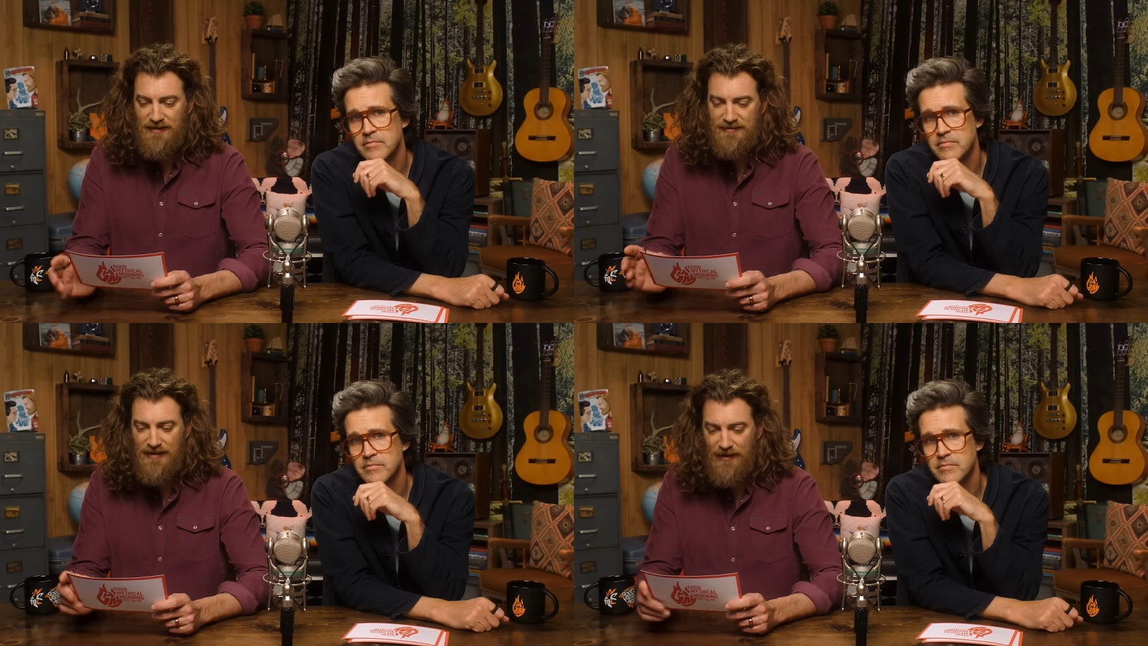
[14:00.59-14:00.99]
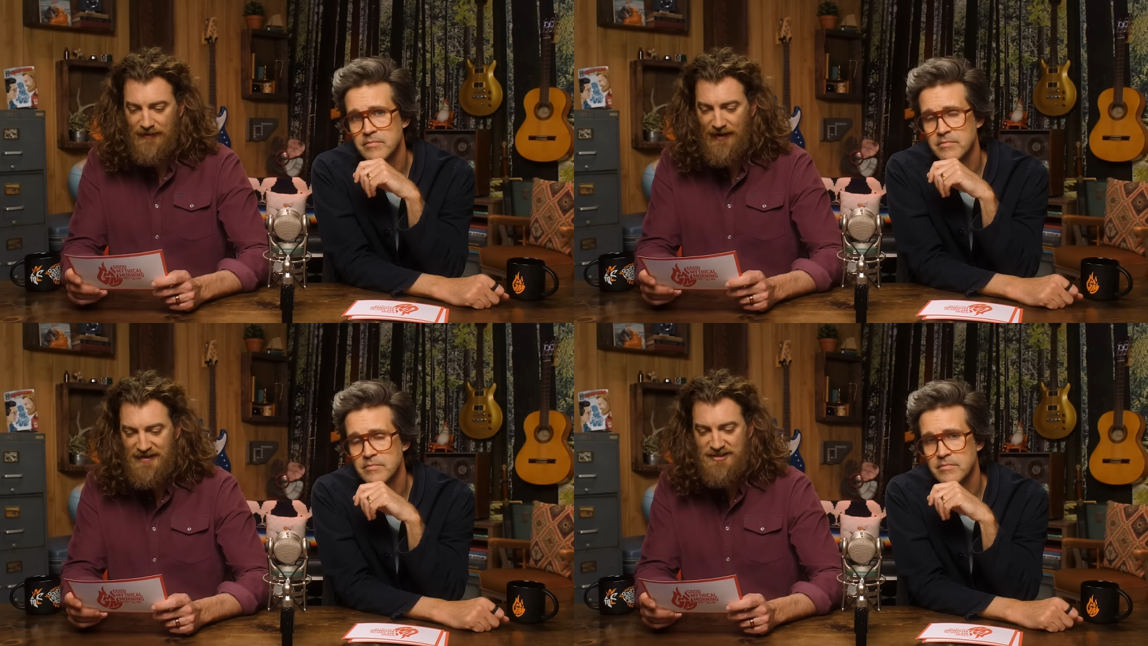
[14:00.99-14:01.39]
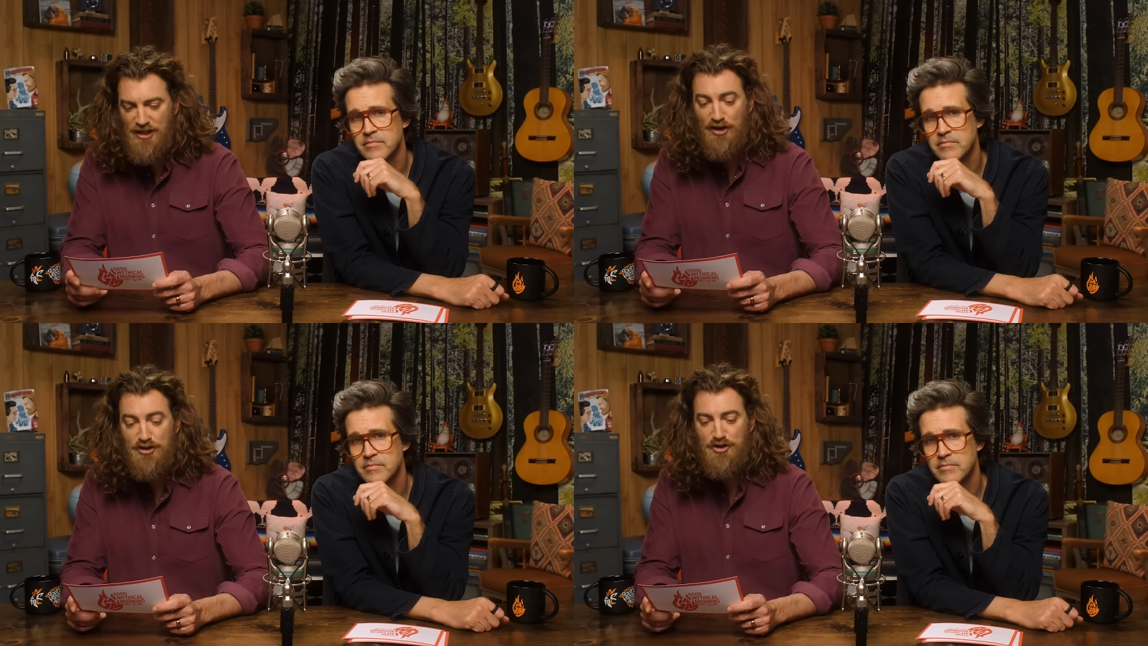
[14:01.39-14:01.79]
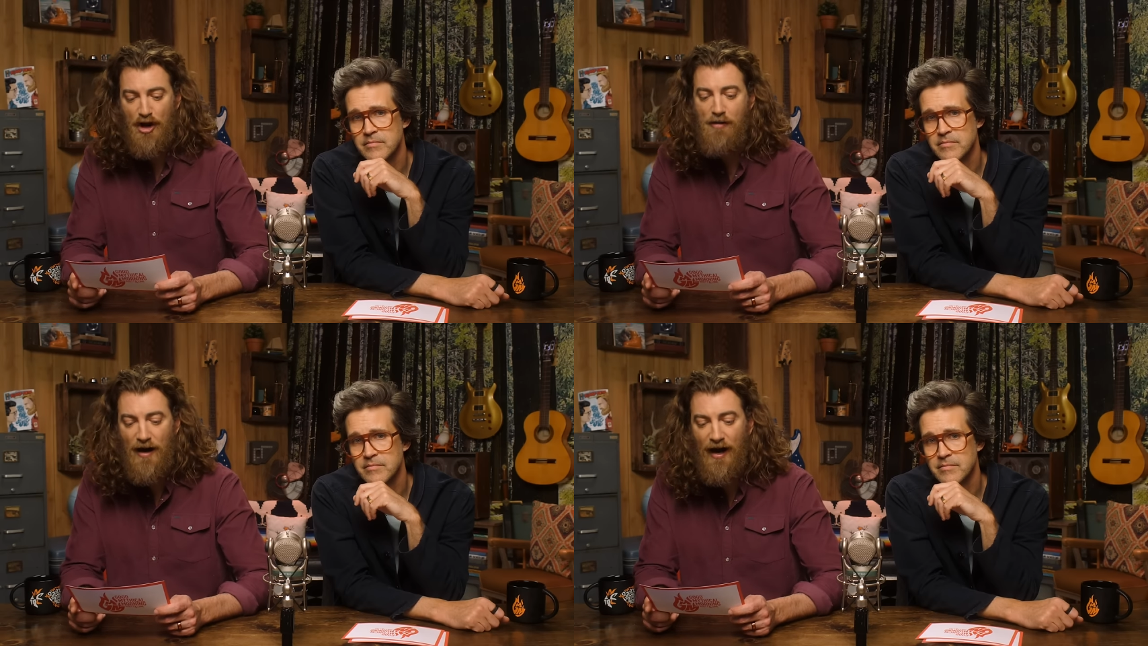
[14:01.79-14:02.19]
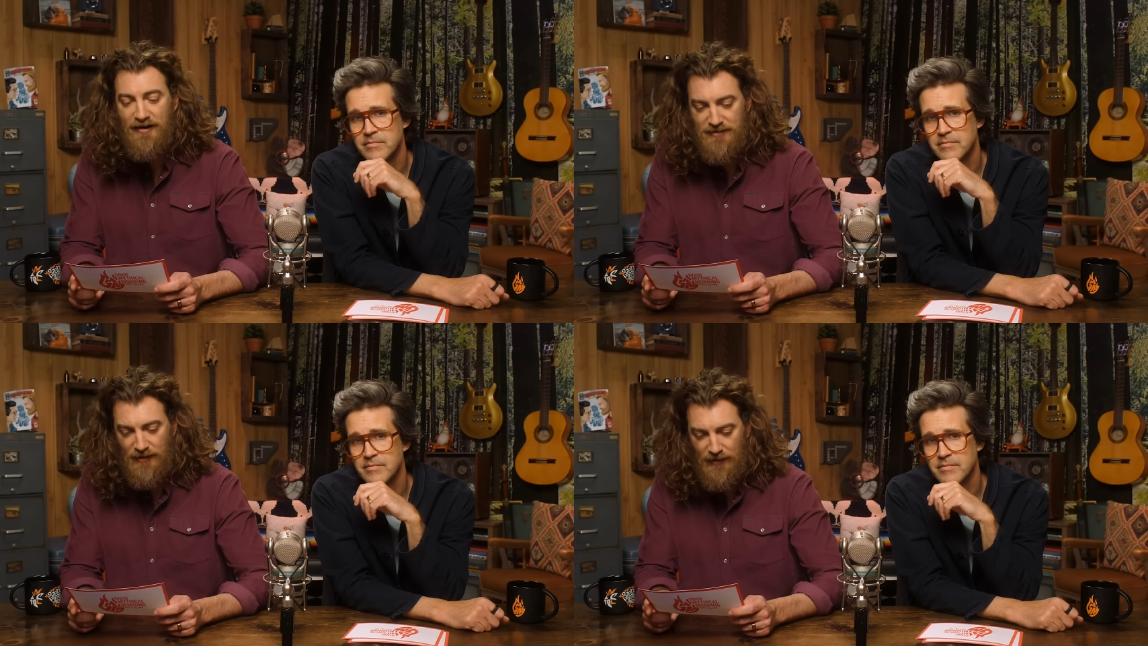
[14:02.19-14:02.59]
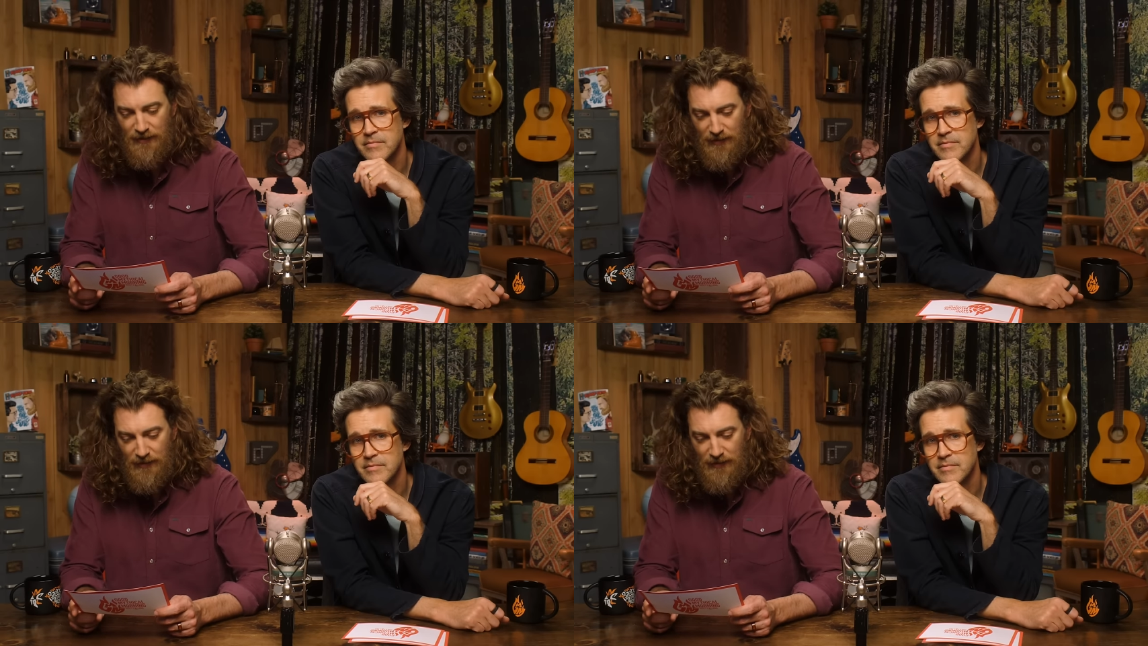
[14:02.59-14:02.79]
Speaker 1: they decided that I sucked so much